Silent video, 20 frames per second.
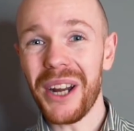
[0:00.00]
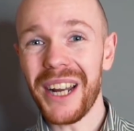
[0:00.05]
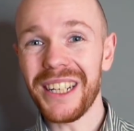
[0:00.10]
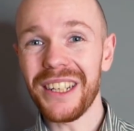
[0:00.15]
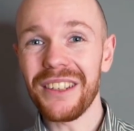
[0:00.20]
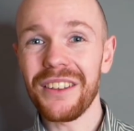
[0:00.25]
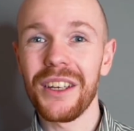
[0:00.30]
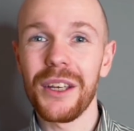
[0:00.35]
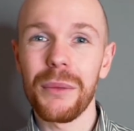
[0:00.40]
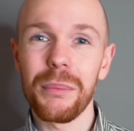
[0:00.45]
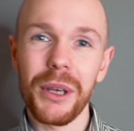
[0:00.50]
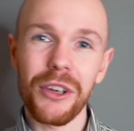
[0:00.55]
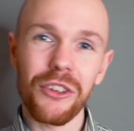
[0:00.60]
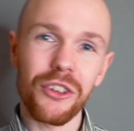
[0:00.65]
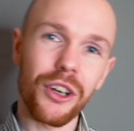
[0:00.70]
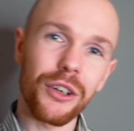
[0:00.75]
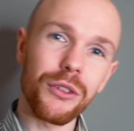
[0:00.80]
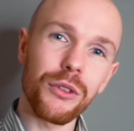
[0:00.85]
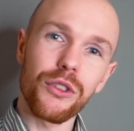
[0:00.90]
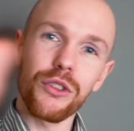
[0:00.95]
at it, make
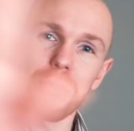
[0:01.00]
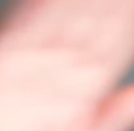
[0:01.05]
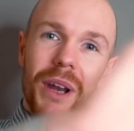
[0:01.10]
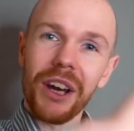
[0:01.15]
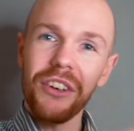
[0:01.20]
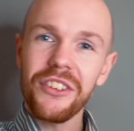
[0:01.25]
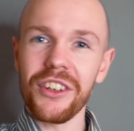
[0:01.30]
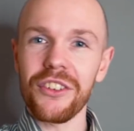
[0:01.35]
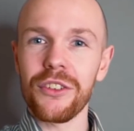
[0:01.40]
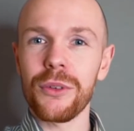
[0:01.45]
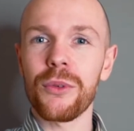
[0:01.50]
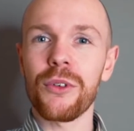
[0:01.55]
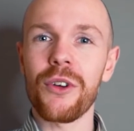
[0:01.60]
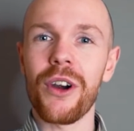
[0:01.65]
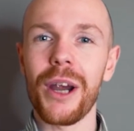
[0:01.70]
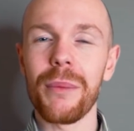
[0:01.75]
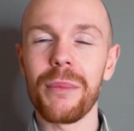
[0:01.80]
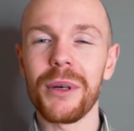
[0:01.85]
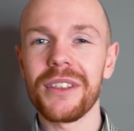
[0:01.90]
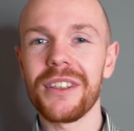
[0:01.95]
sure to smash the
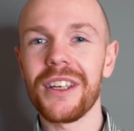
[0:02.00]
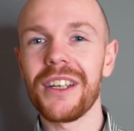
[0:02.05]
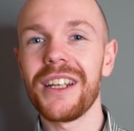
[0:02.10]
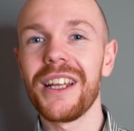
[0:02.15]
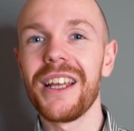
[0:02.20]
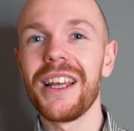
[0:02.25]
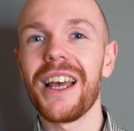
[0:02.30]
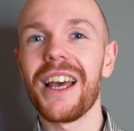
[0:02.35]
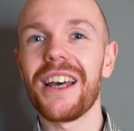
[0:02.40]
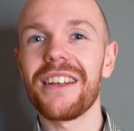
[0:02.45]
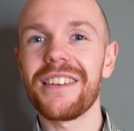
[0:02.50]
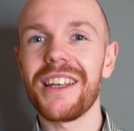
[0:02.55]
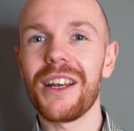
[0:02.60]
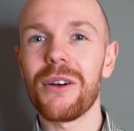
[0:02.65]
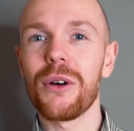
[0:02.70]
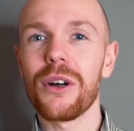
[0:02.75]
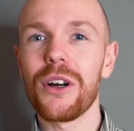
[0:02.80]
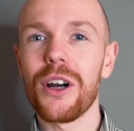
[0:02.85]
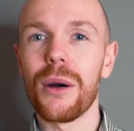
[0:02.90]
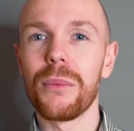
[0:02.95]
subscribe button, as there
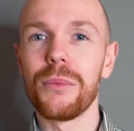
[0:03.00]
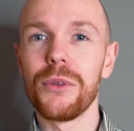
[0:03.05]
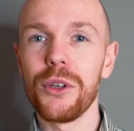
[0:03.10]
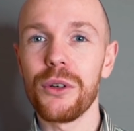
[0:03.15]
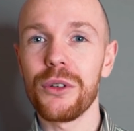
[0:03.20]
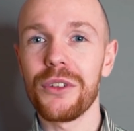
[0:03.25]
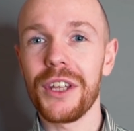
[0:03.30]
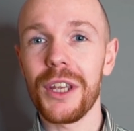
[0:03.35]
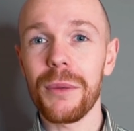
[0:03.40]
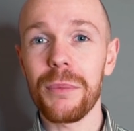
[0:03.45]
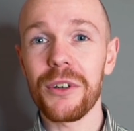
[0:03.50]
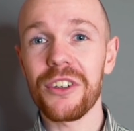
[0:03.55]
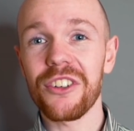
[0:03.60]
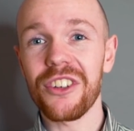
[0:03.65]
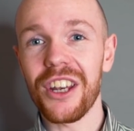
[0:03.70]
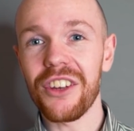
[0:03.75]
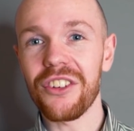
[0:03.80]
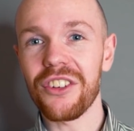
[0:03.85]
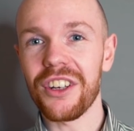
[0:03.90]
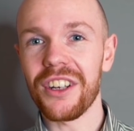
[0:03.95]
will come new
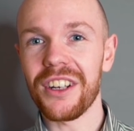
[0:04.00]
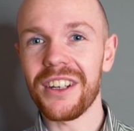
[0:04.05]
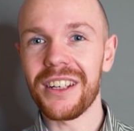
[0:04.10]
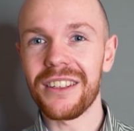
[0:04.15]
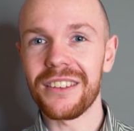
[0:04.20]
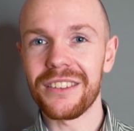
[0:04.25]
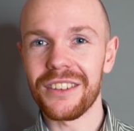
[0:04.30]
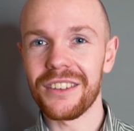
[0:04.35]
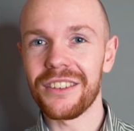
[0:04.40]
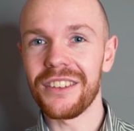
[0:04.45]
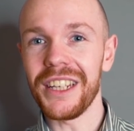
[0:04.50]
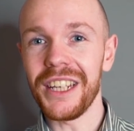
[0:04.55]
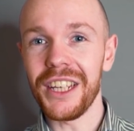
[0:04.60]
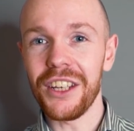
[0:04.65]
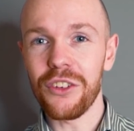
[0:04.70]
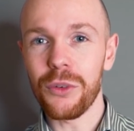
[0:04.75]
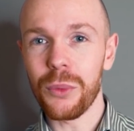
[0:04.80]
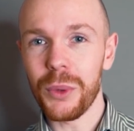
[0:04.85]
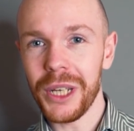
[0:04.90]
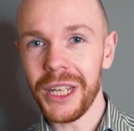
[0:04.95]
depreciation analysis
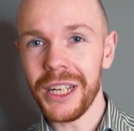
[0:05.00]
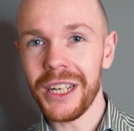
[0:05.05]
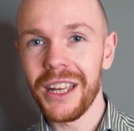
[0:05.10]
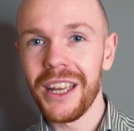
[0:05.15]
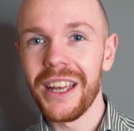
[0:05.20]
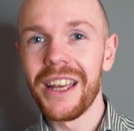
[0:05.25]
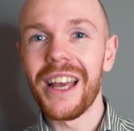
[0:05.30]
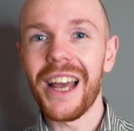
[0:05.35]
each week,